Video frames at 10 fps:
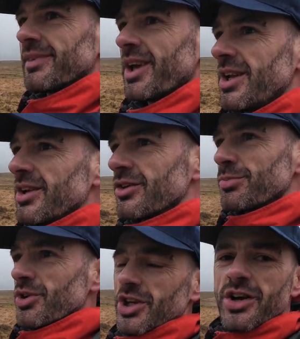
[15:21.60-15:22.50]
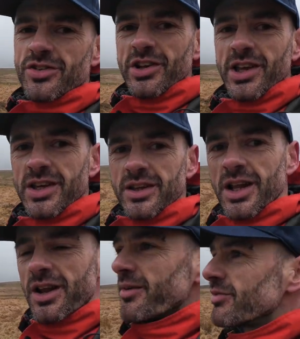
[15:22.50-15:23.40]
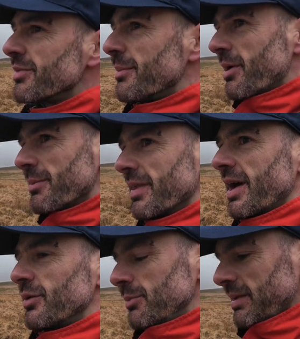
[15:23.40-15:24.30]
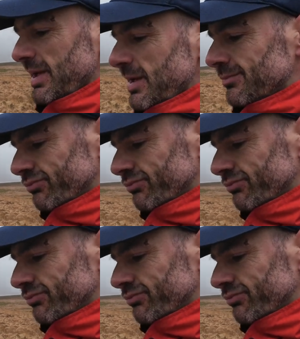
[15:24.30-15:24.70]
and it looks pretty isolated. The climb from the bottom of that would be